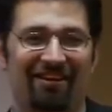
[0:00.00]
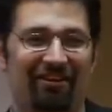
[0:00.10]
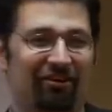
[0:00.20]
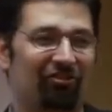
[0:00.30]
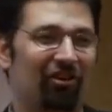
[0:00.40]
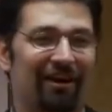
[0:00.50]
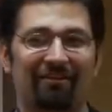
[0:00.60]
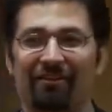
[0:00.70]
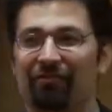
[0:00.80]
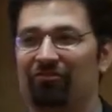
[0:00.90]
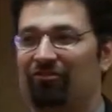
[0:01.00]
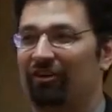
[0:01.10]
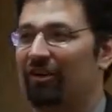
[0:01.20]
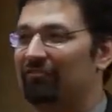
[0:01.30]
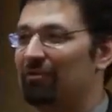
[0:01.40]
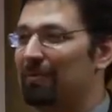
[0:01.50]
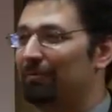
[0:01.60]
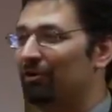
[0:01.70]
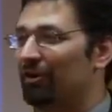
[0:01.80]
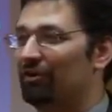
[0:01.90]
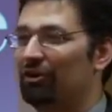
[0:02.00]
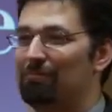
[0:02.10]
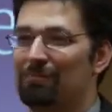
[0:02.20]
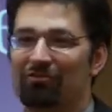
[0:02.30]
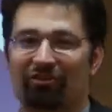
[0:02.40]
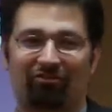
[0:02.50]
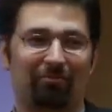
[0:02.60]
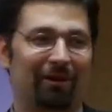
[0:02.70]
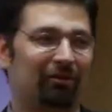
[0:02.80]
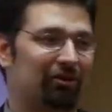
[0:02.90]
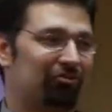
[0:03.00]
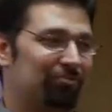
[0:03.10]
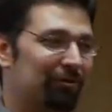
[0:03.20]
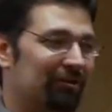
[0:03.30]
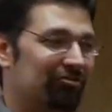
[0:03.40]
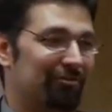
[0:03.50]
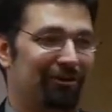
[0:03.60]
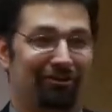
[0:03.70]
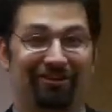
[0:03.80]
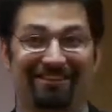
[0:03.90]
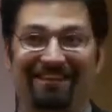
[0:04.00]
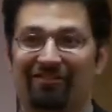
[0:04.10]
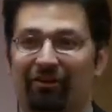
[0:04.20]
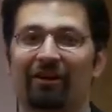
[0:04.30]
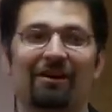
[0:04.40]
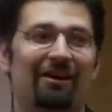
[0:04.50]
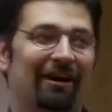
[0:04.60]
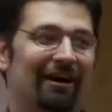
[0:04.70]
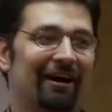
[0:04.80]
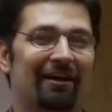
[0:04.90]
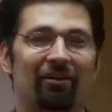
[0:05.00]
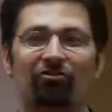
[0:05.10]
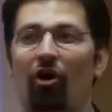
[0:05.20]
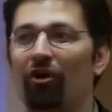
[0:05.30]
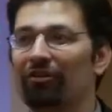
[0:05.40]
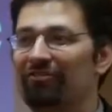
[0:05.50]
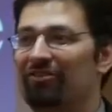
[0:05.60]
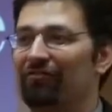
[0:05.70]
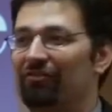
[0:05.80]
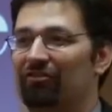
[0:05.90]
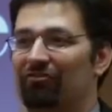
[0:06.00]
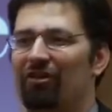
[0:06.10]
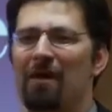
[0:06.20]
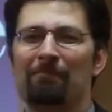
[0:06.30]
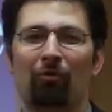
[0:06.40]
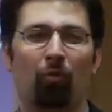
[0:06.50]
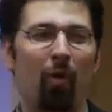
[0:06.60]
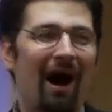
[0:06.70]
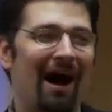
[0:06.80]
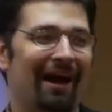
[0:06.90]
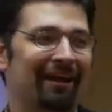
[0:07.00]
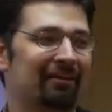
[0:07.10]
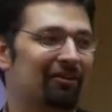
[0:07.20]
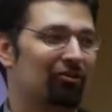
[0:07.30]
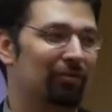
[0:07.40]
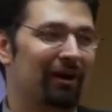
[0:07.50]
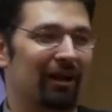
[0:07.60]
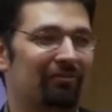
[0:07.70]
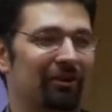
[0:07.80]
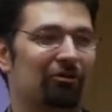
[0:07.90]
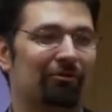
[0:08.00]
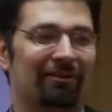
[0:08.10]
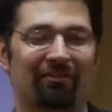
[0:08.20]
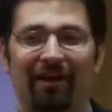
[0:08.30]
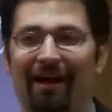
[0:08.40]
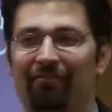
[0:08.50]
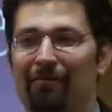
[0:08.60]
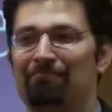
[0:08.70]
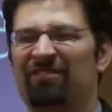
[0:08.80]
There's a lot of differences here. You got some people here that are good at music, some that are good at sports, some that are good at neither. There's all these differences. Why do we all have an equal right to life?